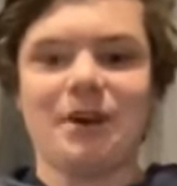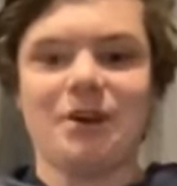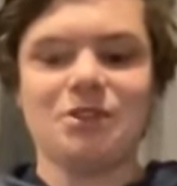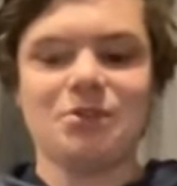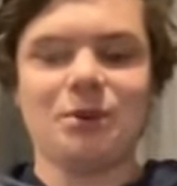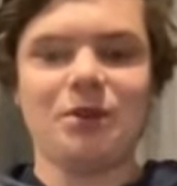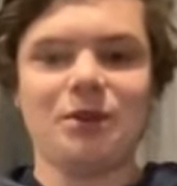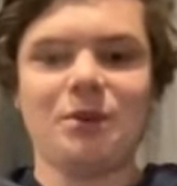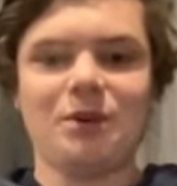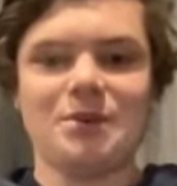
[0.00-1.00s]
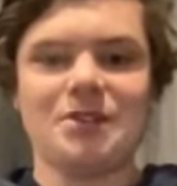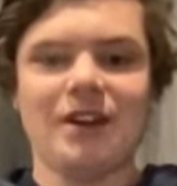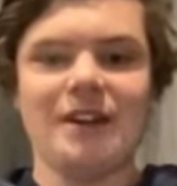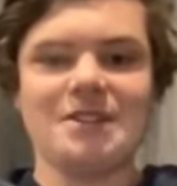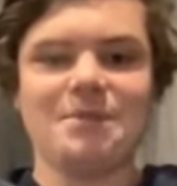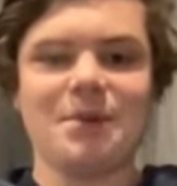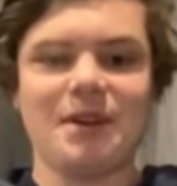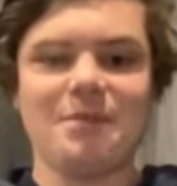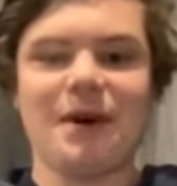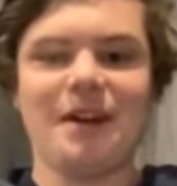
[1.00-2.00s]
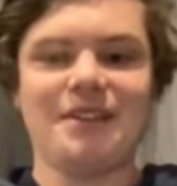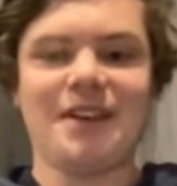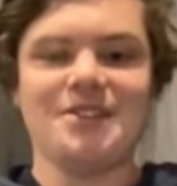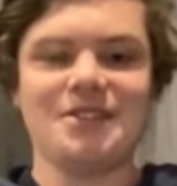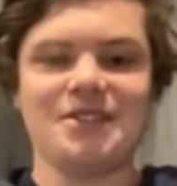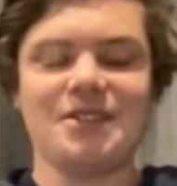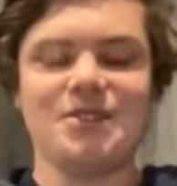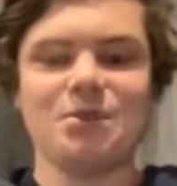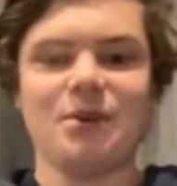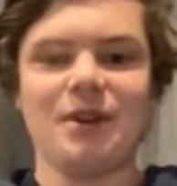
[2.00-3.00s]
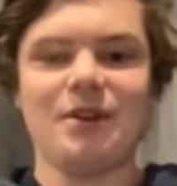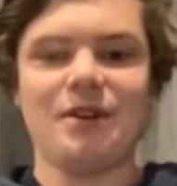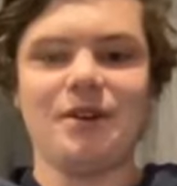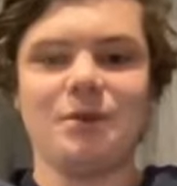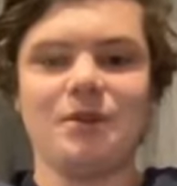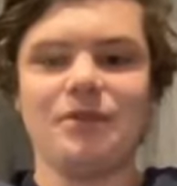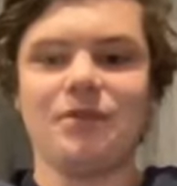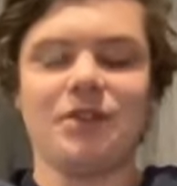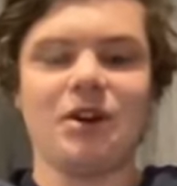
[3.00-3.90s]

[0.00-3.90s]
I was just wondering what it was like to be part of that successful era with